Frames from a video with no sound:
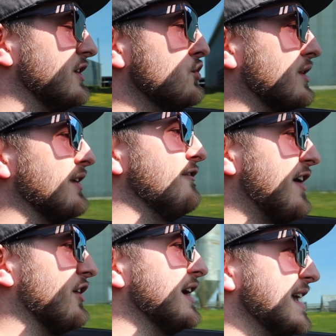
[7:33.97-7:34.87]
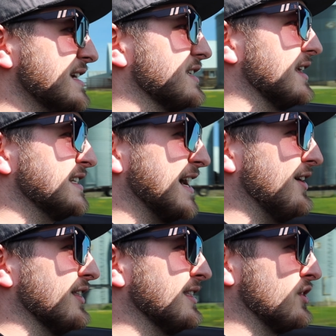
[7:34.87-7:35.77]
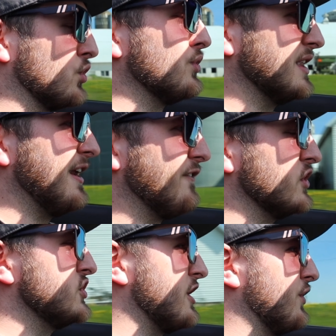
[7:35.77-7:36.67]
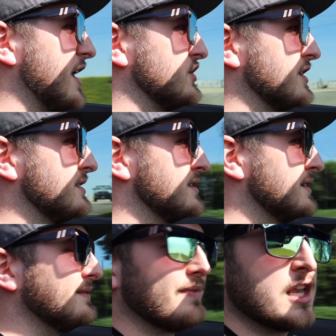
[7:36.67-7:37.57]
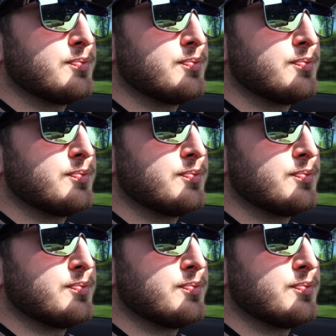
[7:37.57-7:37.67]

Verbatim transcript: you can very easily tell through the different generations.